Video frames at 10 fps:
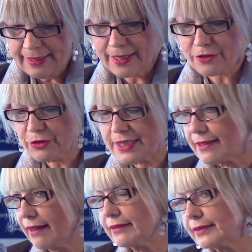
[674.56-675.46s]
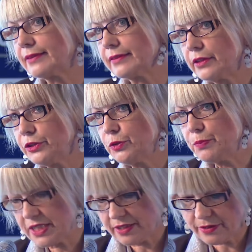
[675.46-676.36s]
As a result, new
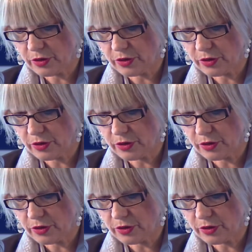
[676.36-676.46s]
business